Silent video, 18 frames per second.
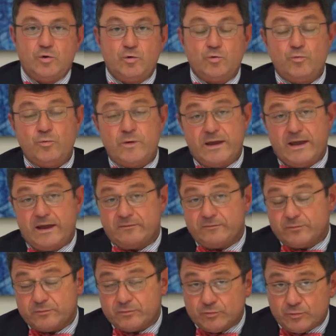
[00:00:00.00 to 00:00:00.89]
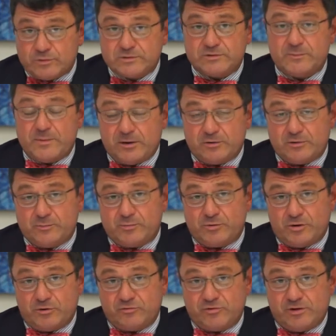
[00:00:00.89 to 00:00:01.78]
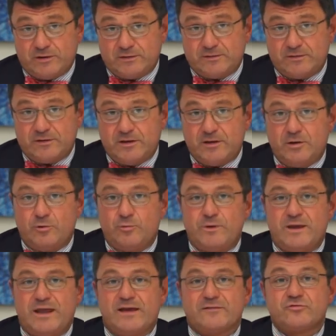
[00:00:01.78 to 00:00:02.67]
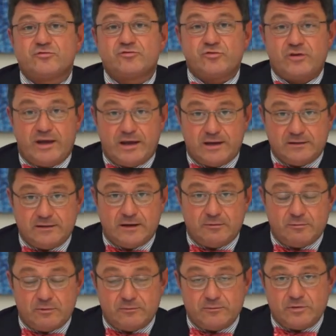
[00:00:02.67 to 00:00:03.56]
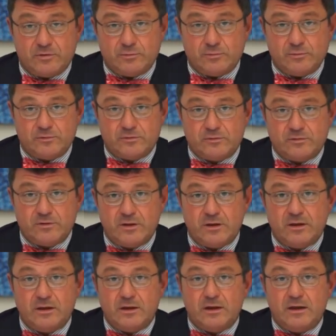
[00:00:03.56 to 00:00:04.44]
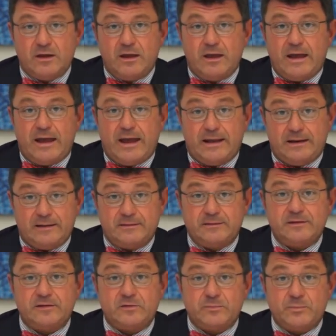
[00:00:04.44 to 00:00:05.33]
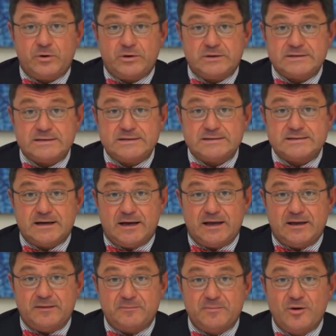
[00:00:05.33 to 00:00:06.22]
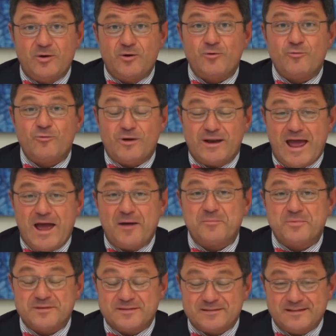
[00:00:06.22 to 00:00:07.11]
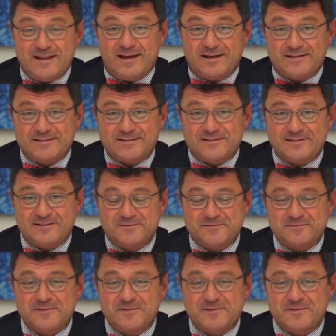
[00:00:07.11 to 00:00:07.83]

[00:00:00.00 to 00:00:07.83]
We have talked about the project, we have shared our views, and at this point in time, what happens next?